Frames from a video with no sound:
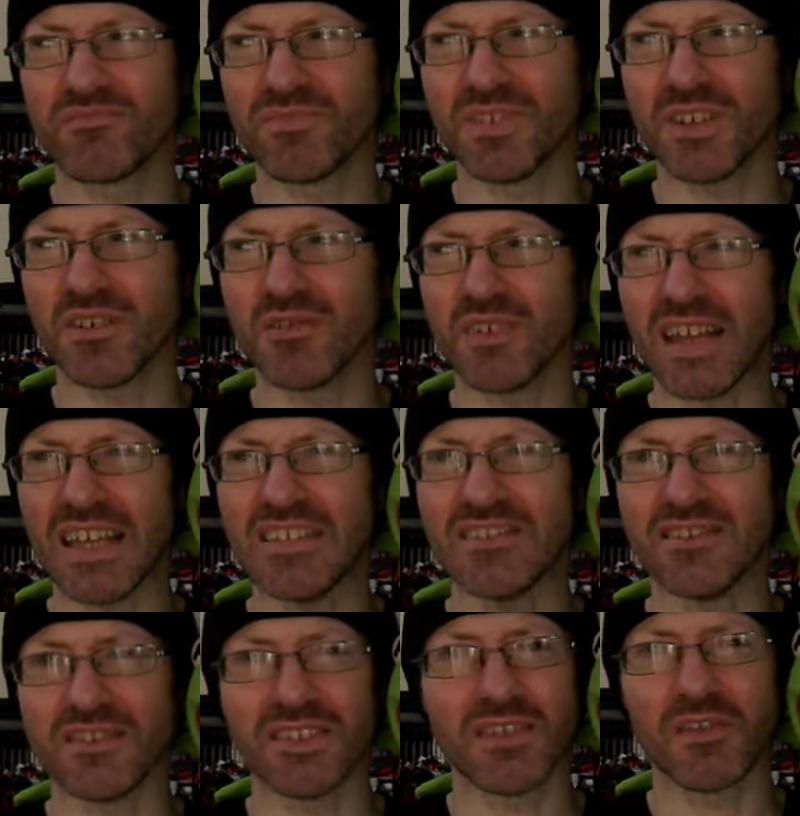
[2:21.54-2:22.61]

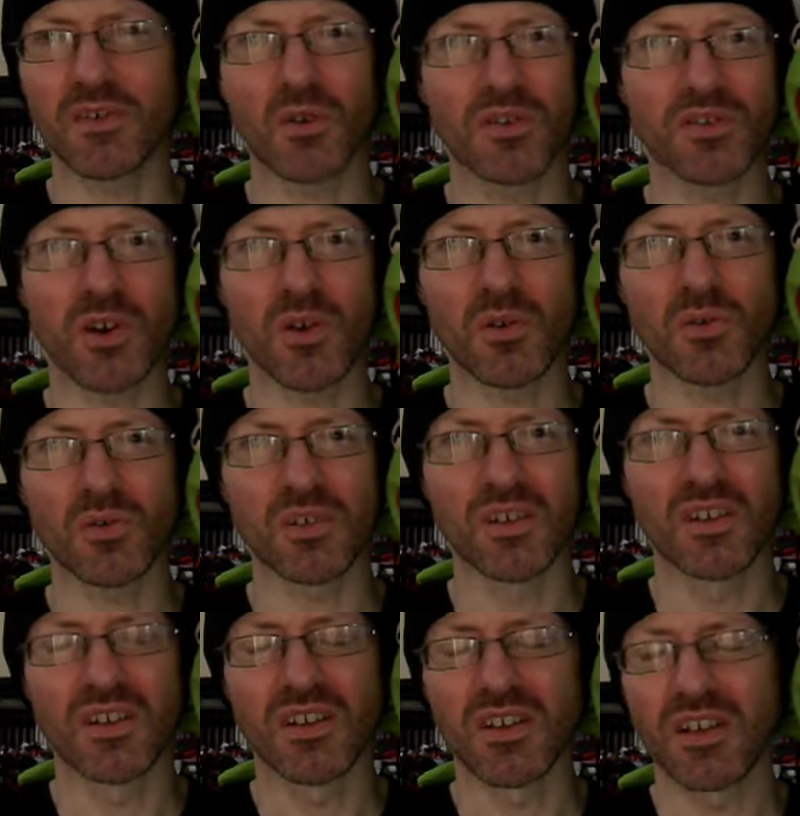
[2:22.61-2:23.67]
Ends. It never grows old.
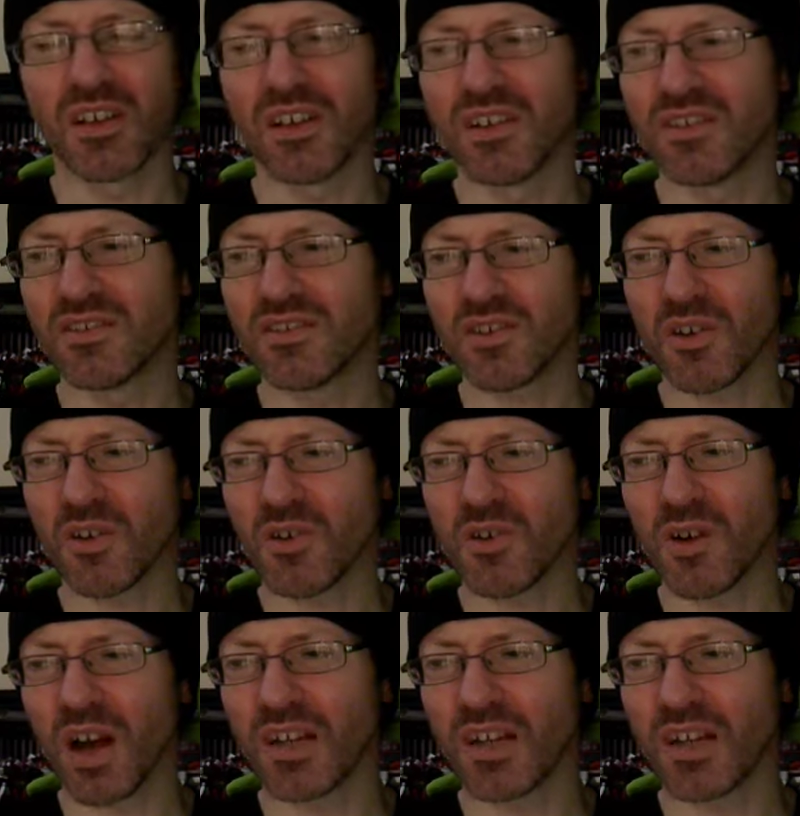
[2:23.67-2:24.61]
So